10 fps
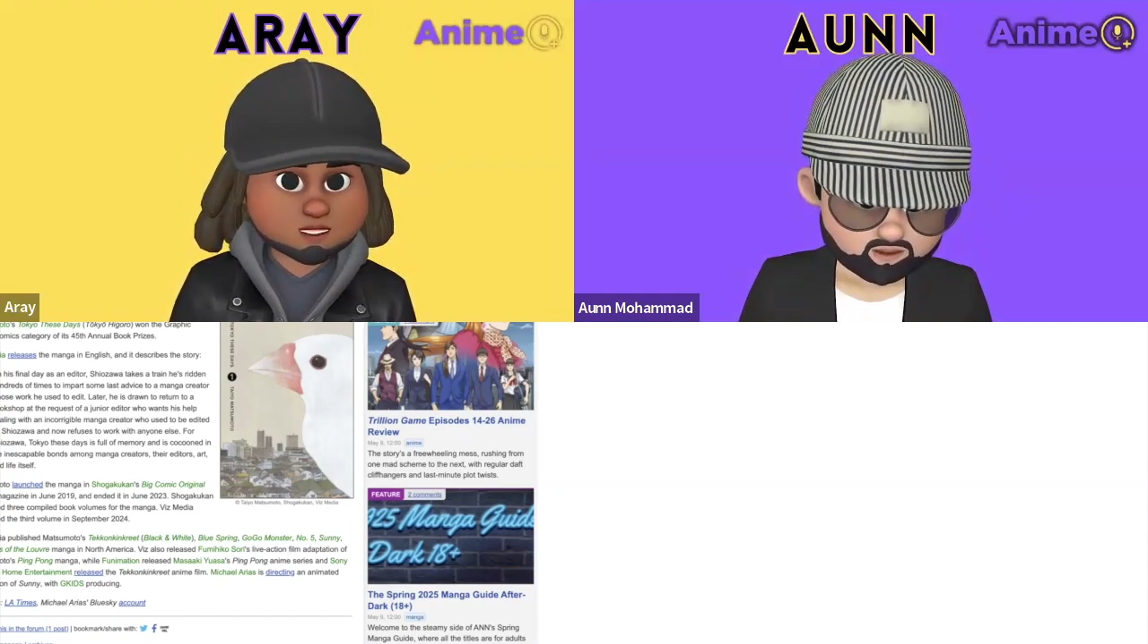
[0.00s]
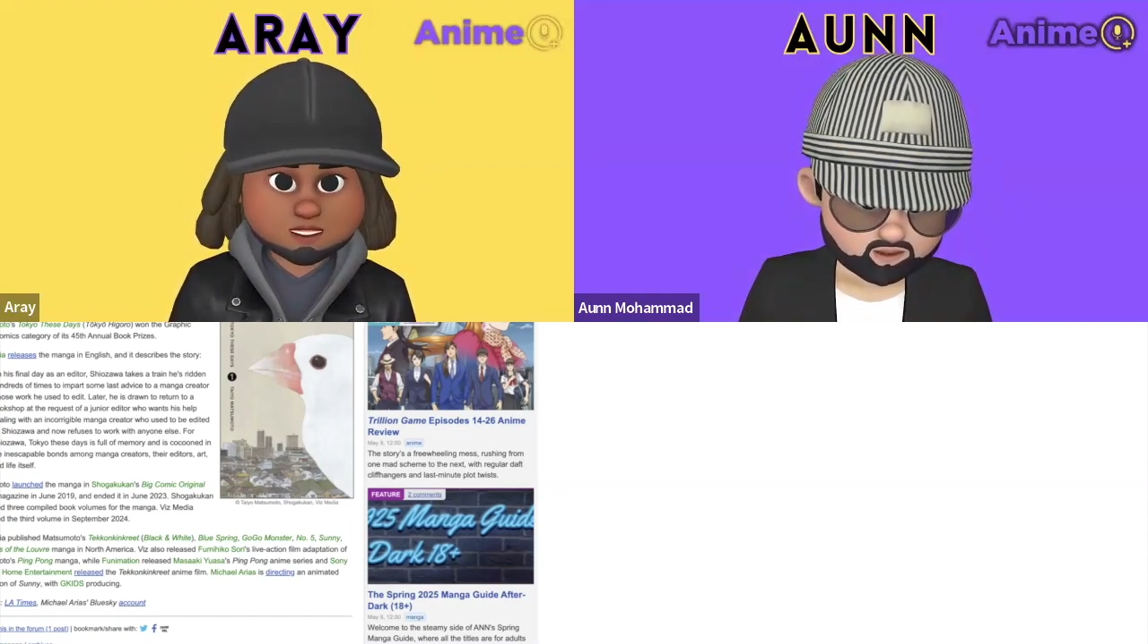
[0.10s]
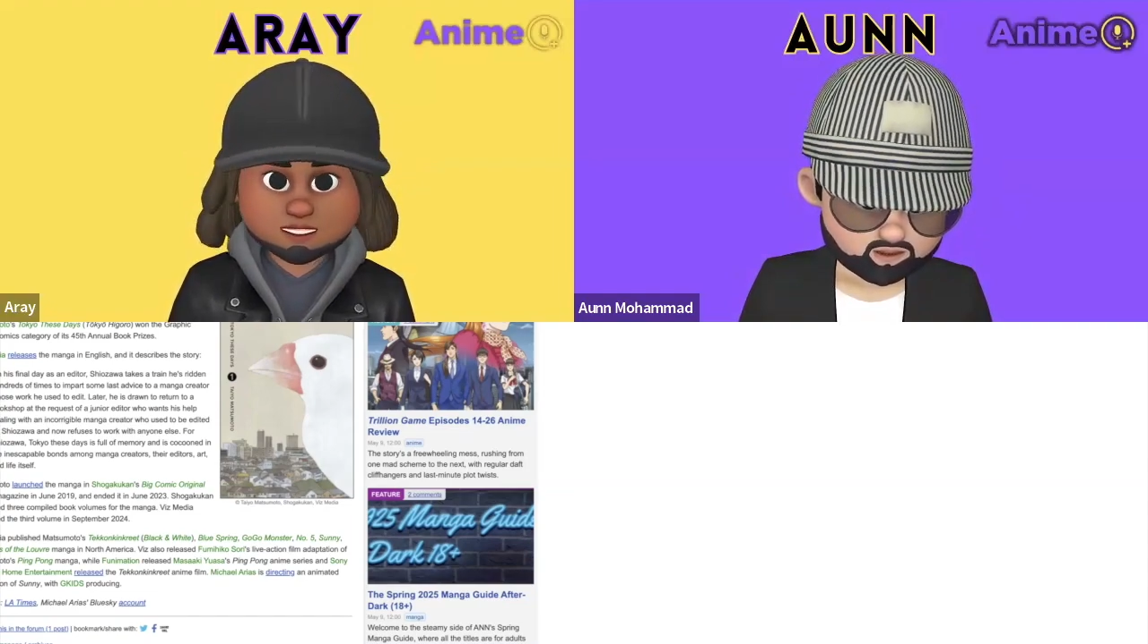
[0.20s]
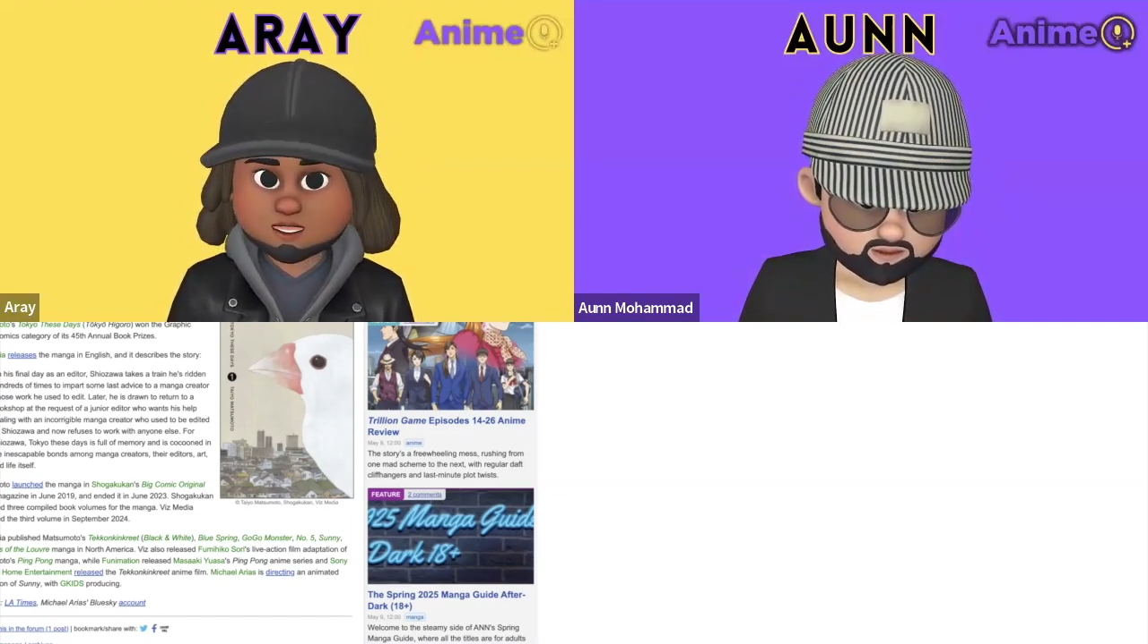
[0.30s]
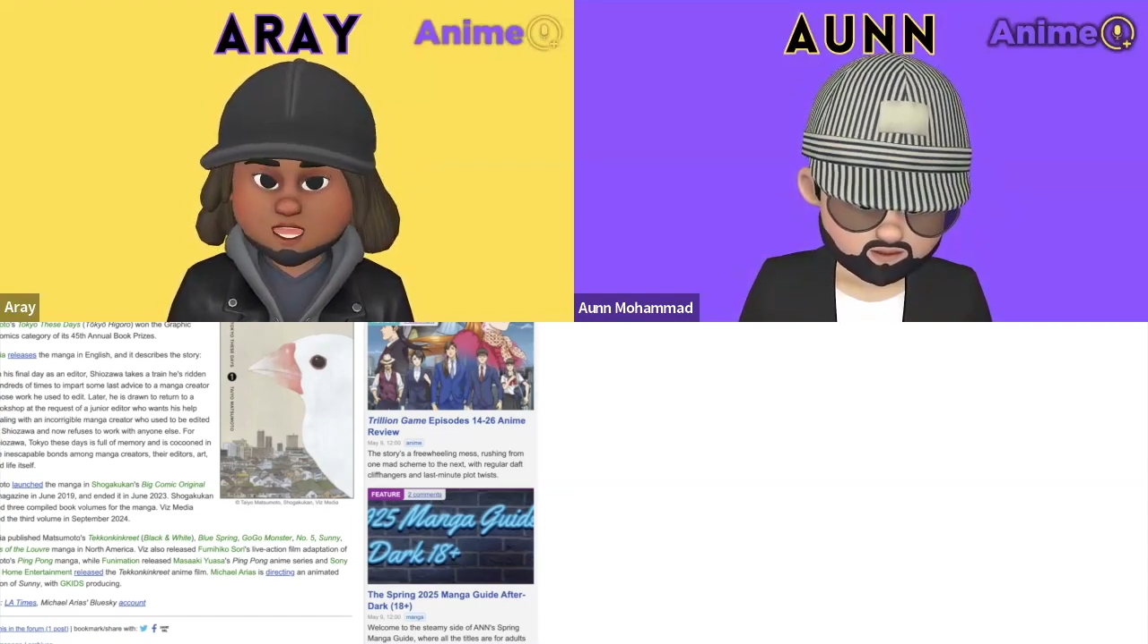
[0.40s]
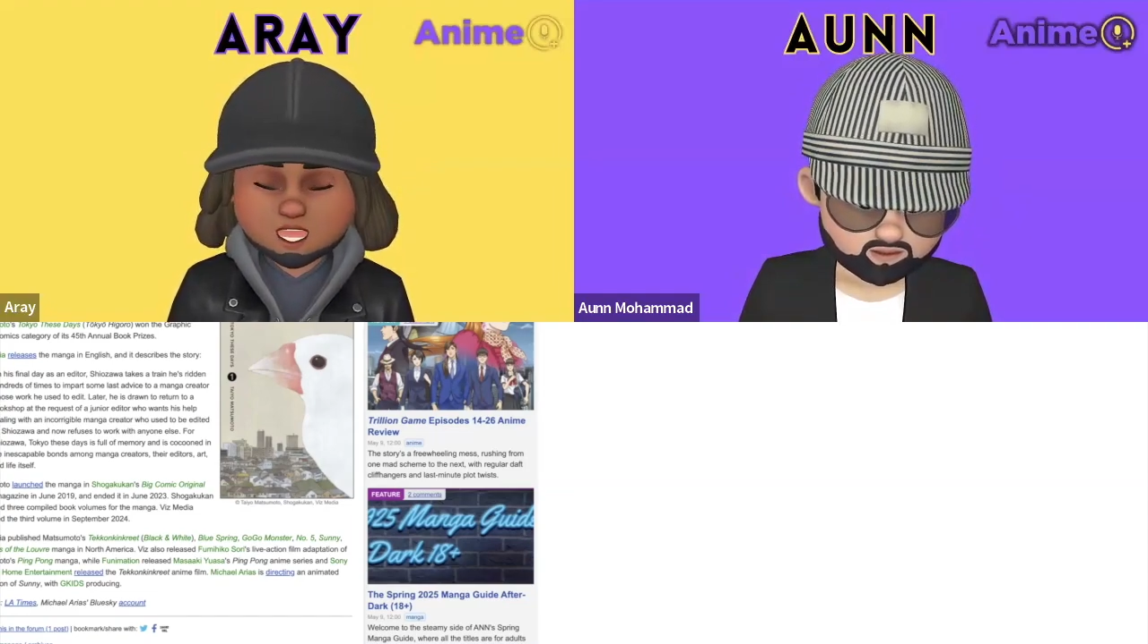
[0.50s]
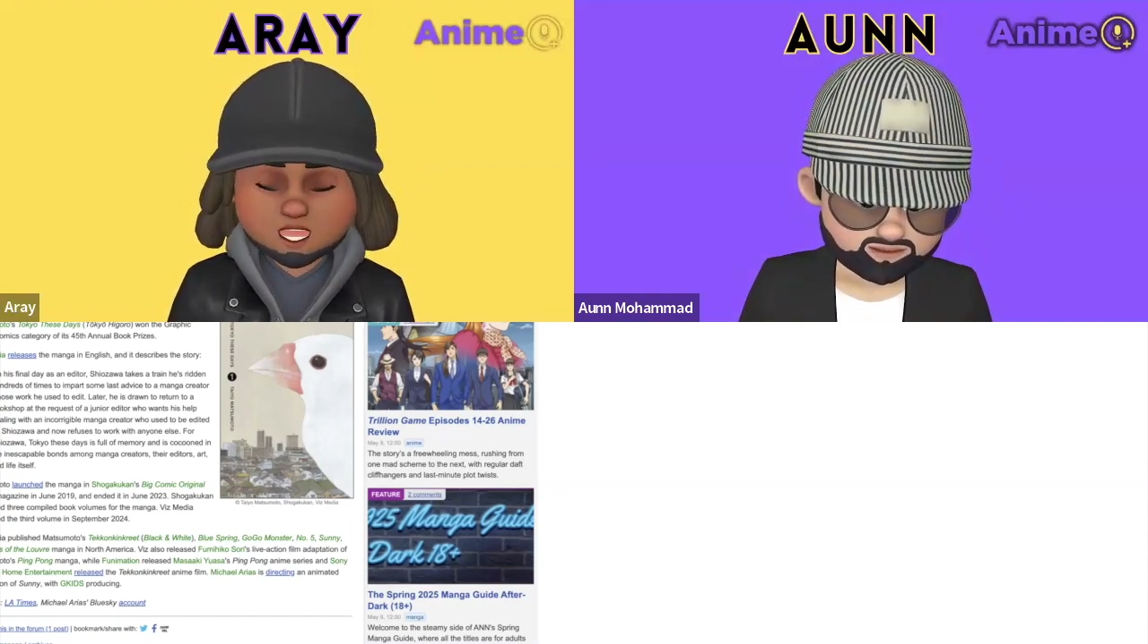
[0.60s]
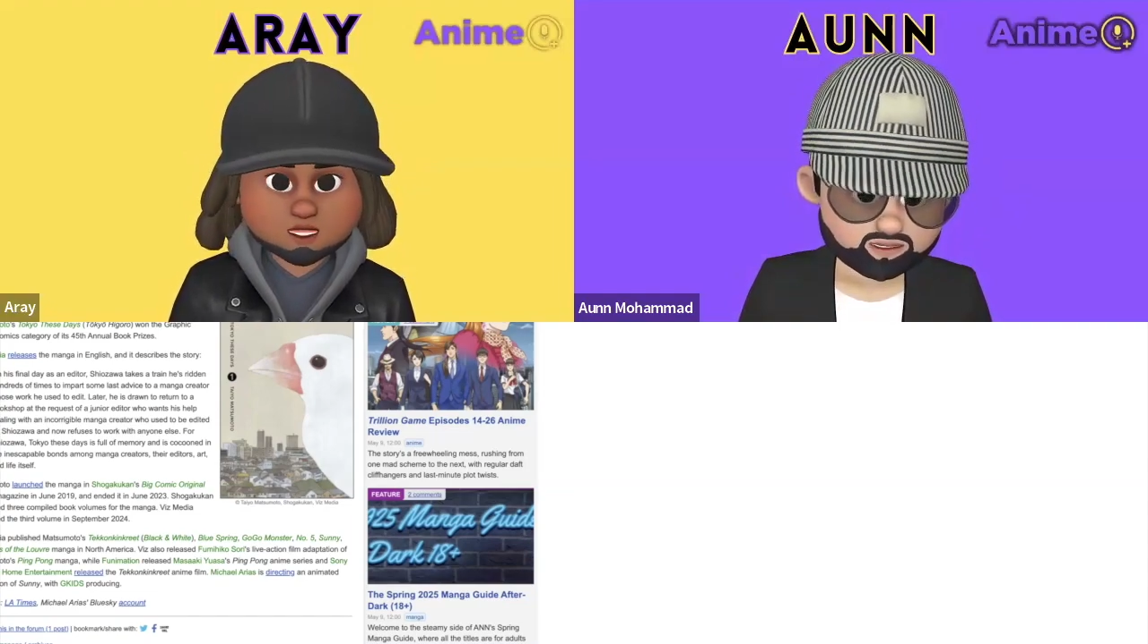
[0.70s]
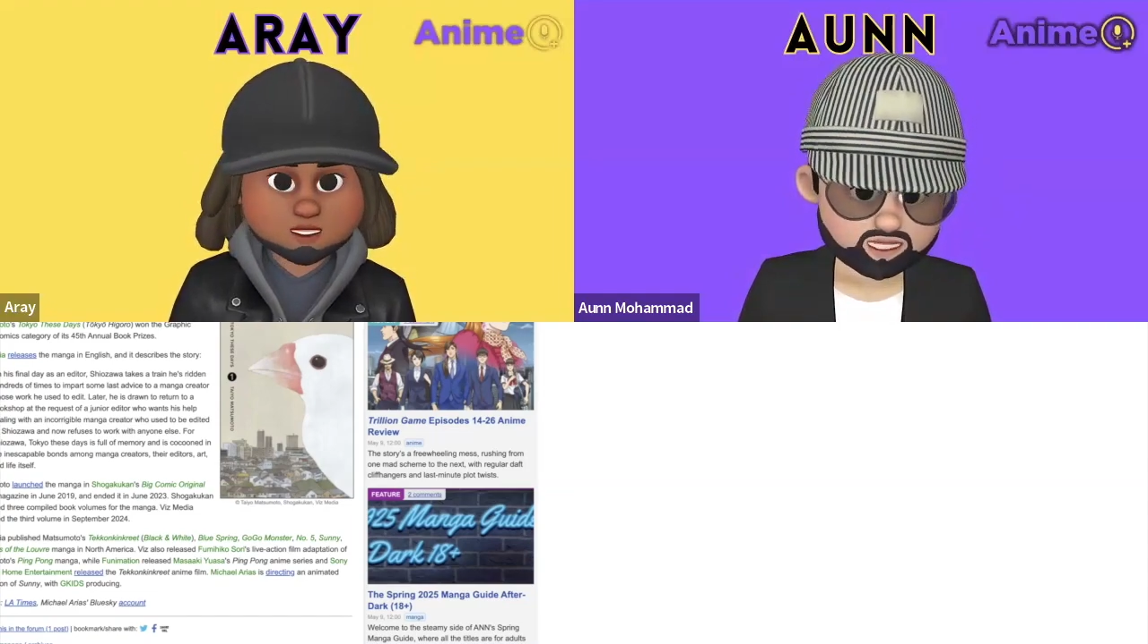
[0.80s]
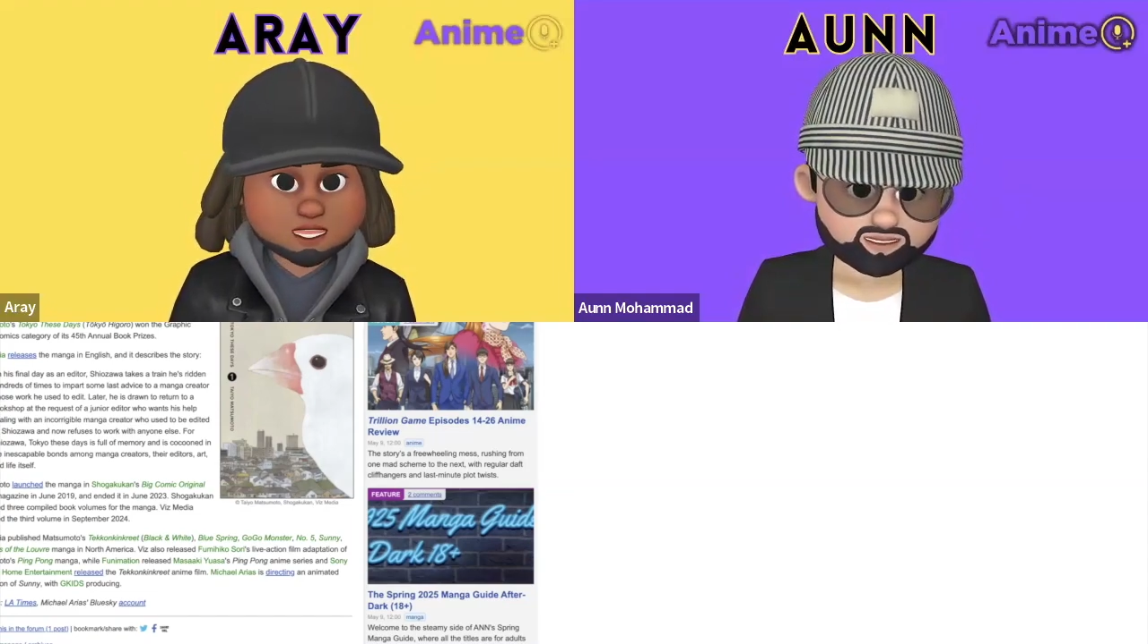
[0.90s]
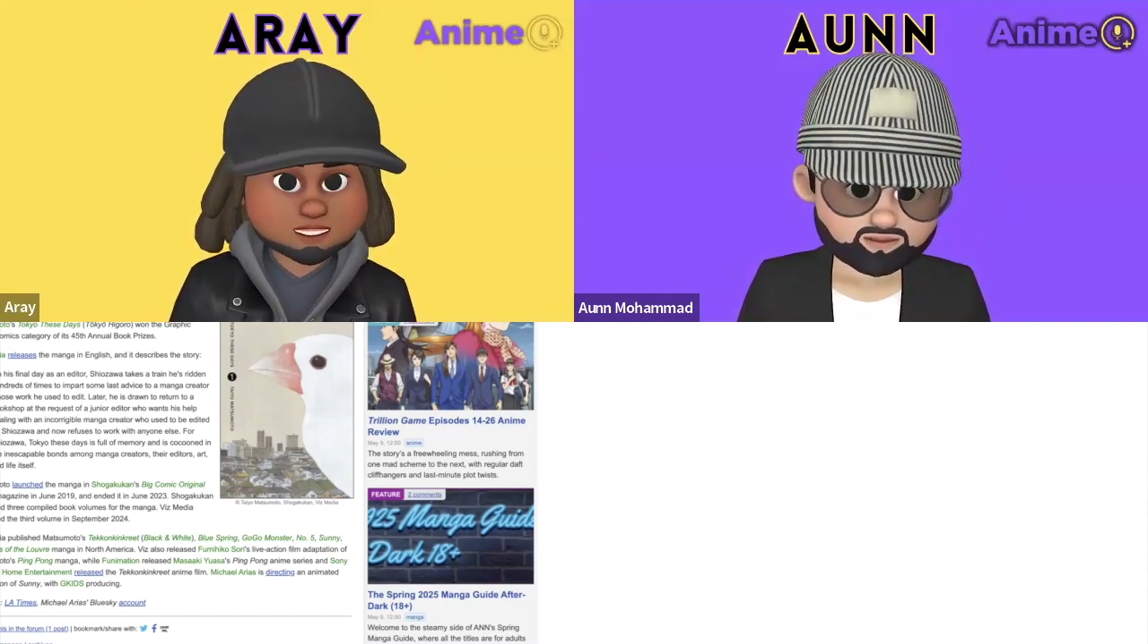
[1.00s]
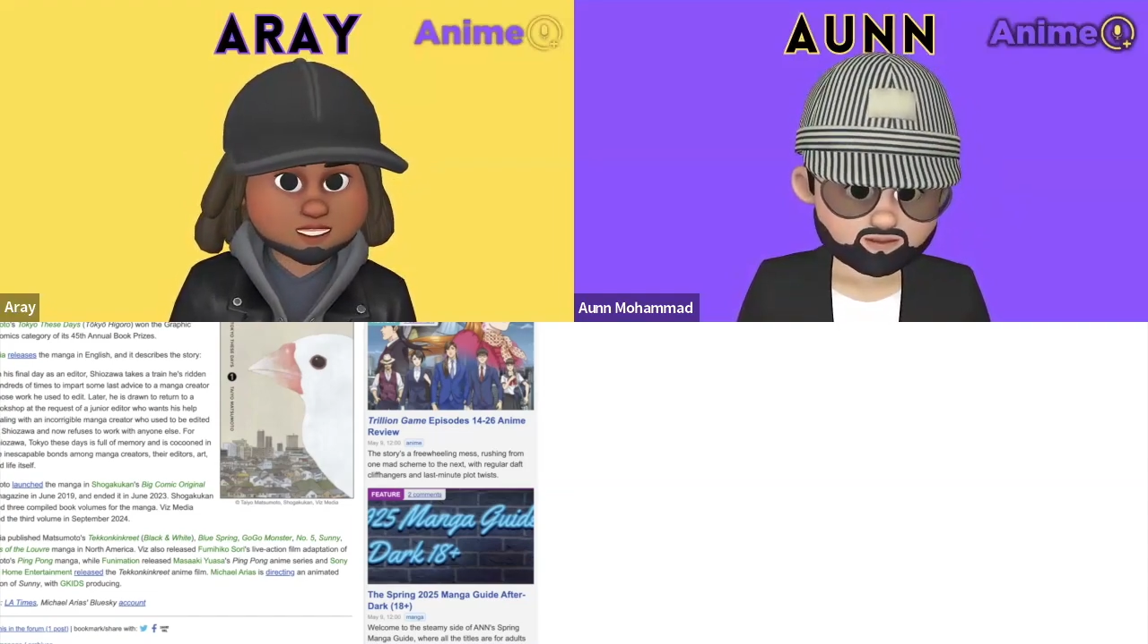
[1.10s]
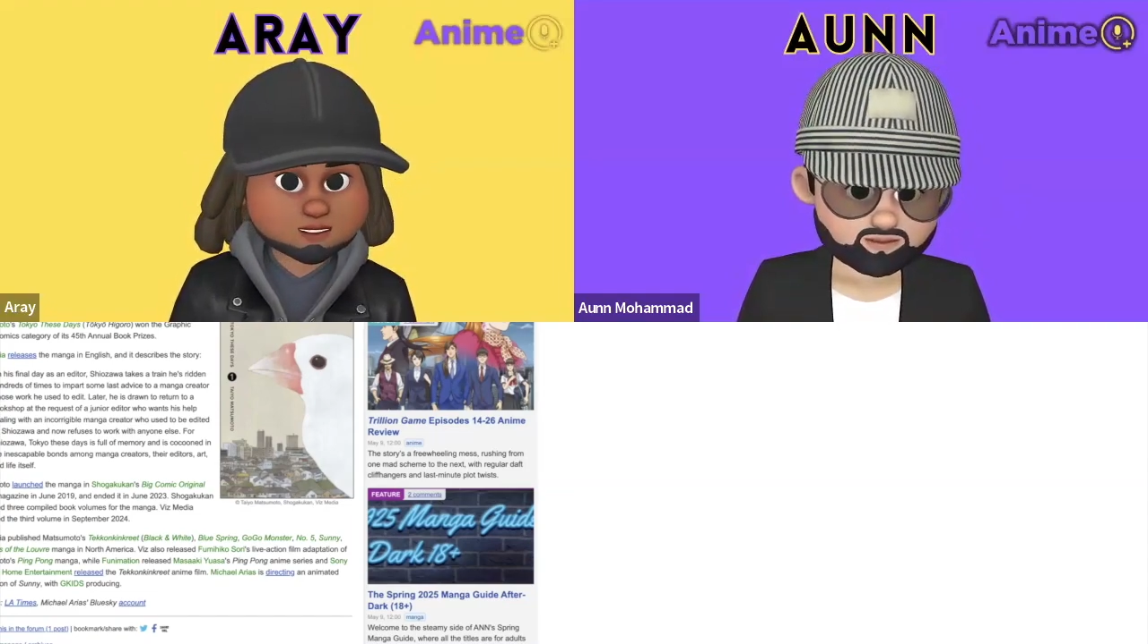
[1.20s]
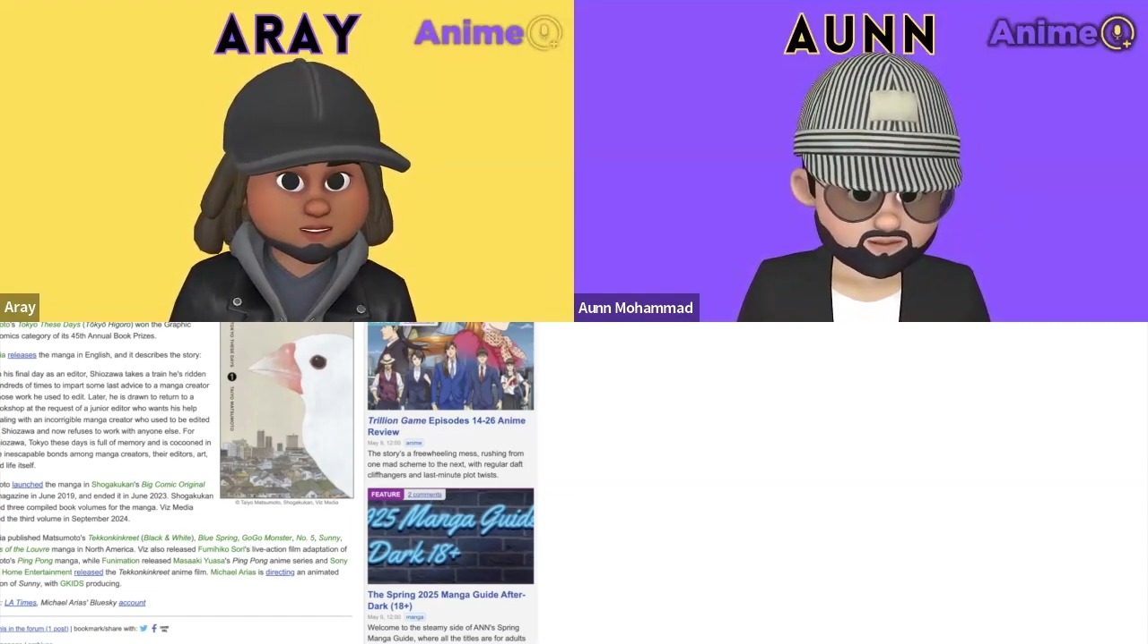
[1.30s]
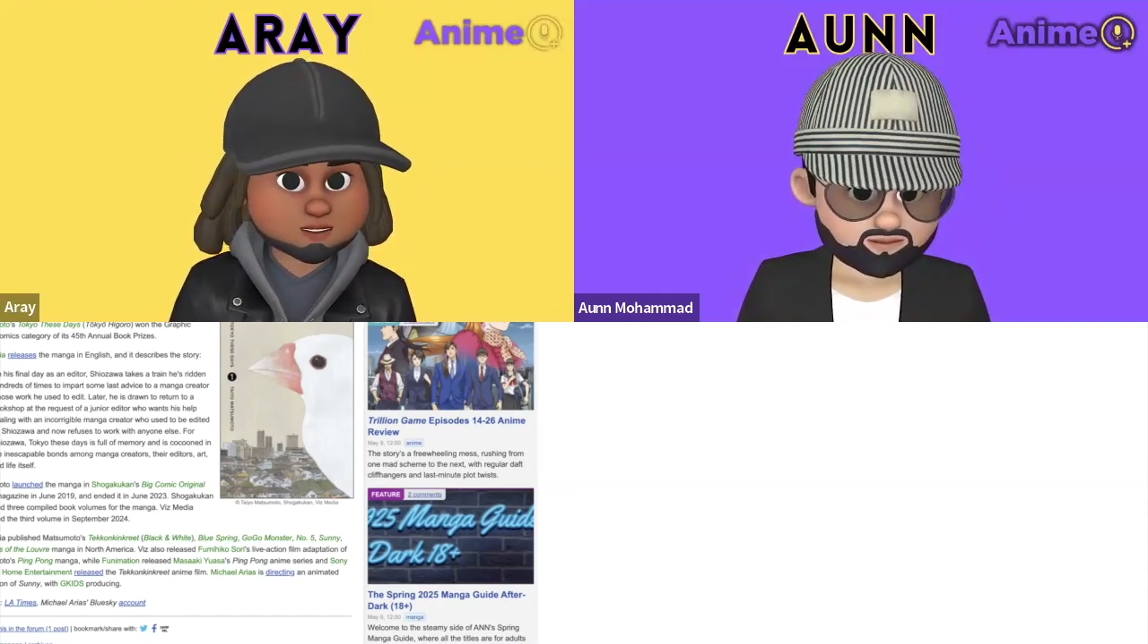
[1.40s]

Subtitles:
other mangakas that are